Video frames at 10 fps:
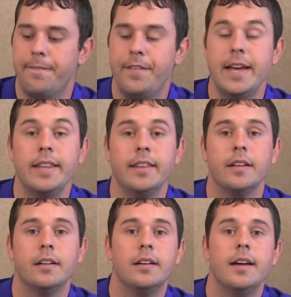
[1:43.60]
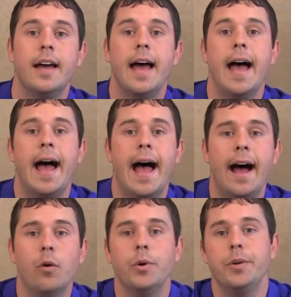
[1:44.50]
Fifth,
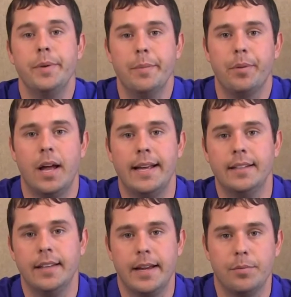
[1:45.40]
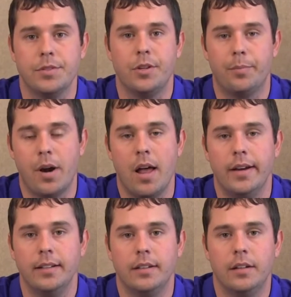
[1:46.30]
how will you be applying the labels to the
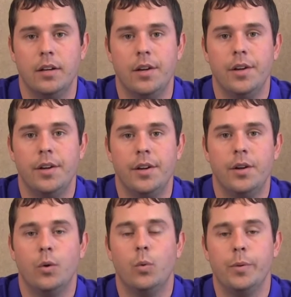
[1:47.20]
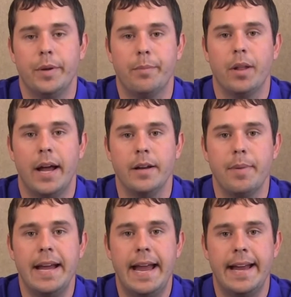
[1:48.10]
product? Will you be applying them
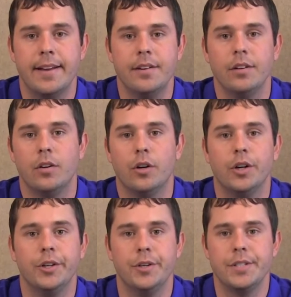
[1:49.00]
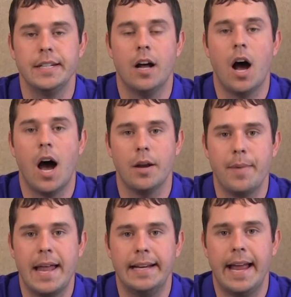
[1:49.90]
by hand or using an
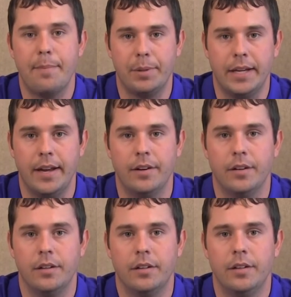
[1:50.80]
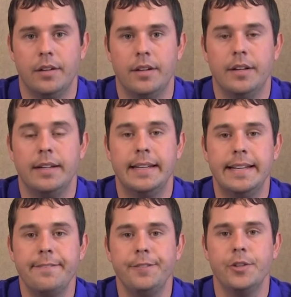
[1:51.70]
automatic applicator?
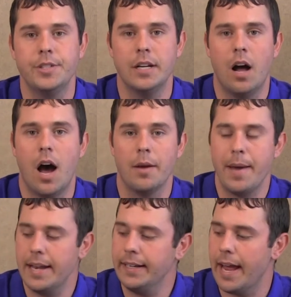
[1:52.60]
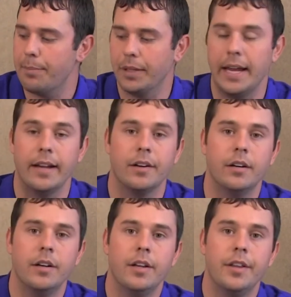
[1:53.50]
If using an automatic
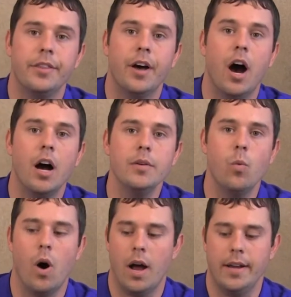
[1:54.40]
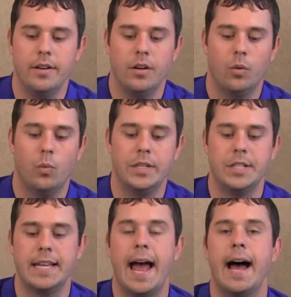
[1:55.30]
applicator, the unwind, which
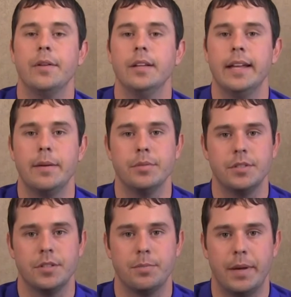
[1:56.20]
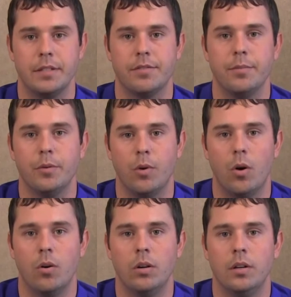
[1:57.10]
is how the labels dispense from the
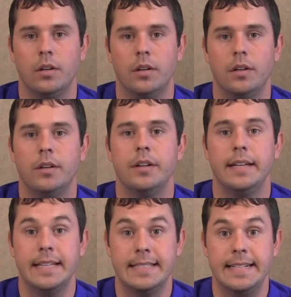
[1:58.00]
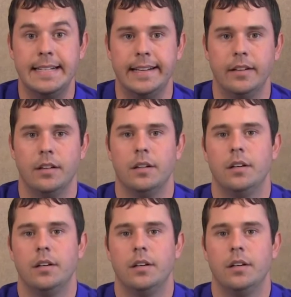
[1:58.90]
roll, is needed.